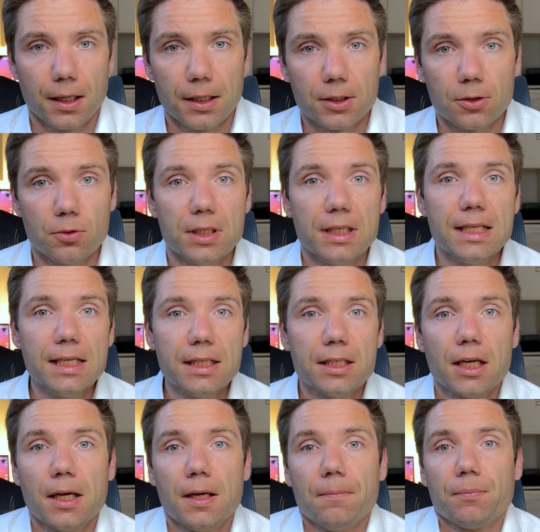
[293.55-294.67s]
You need
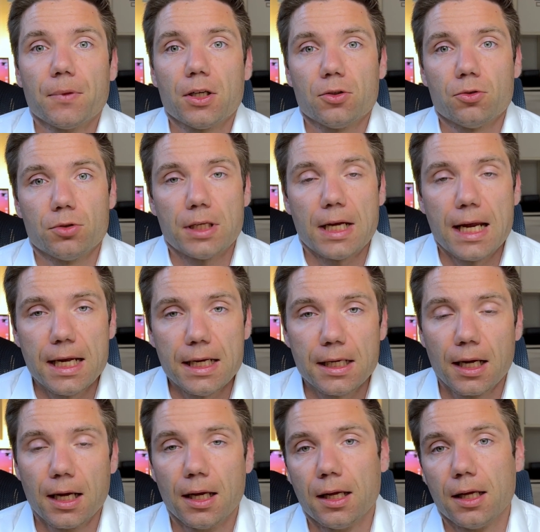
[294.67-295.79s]
to take
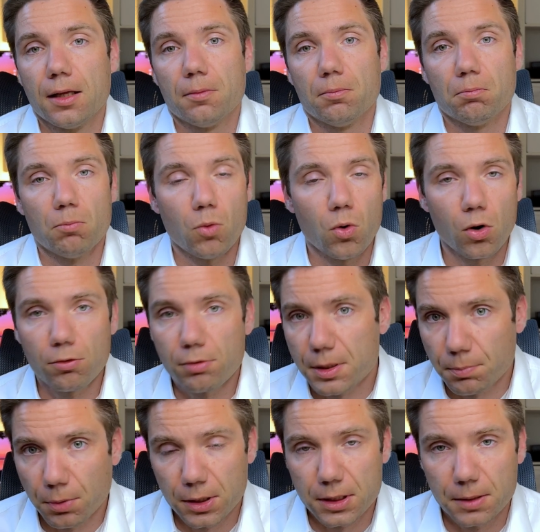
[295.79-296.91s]
more
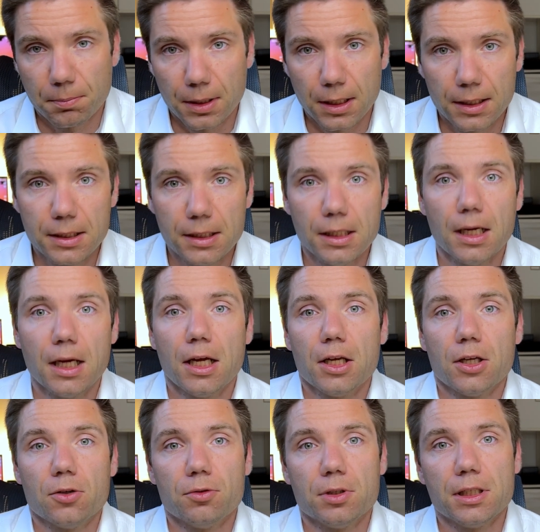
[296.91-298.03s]
responsibility.
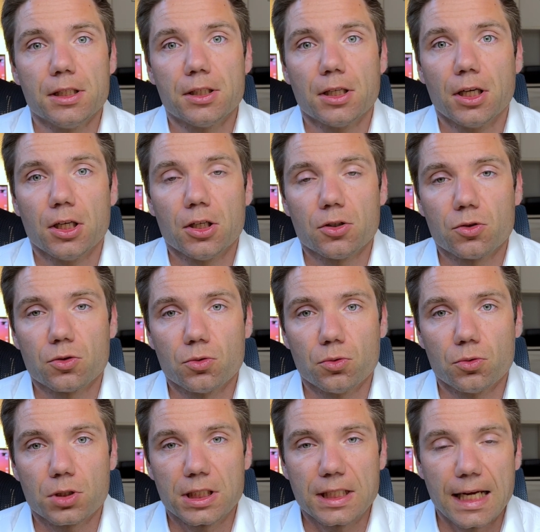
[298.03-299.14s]
You need to
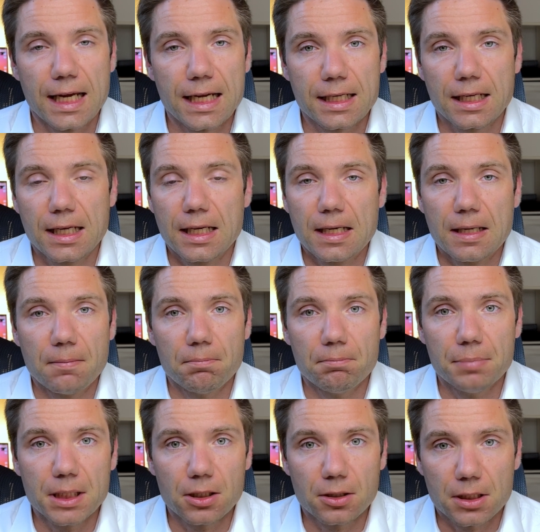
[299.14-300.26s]
take
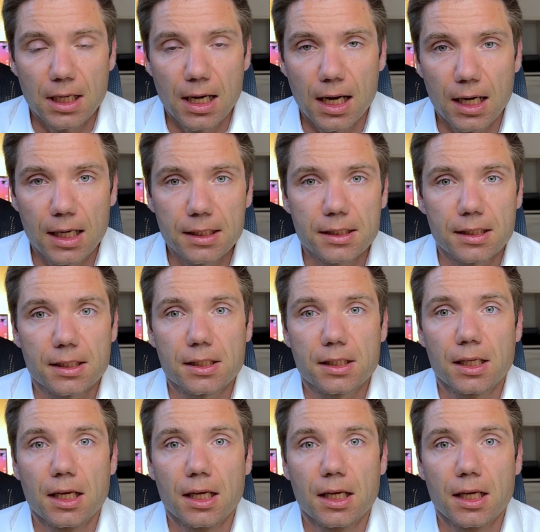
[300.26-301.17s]
bigger tasks